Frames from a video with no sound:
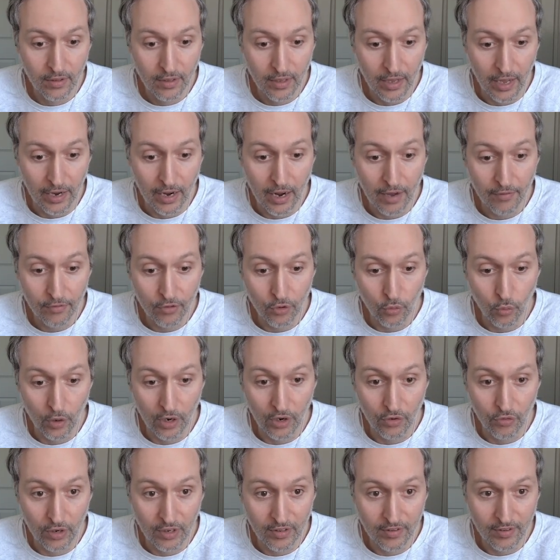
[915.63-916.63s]
and after we
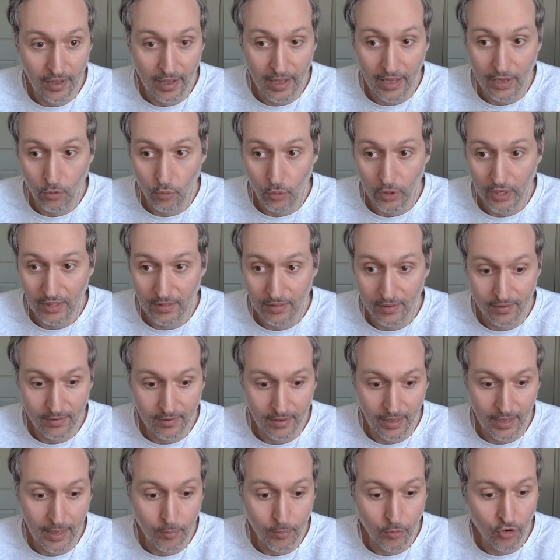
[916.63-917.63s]
retake, we get the
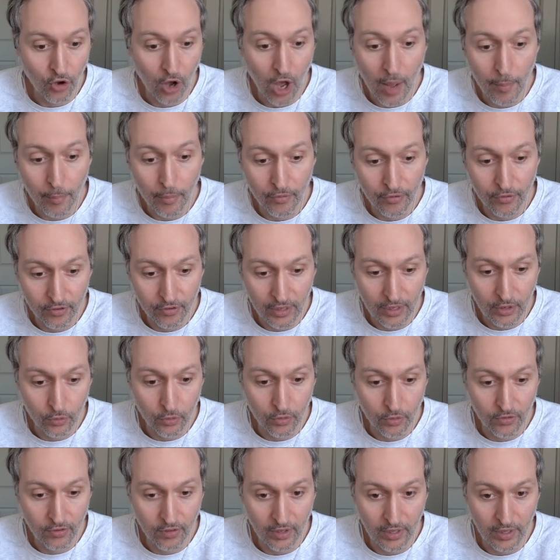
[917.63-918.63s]
same type of
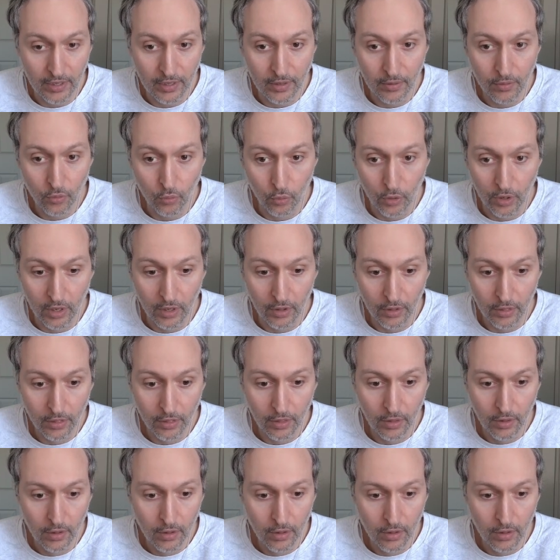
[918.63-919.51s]
sequence here with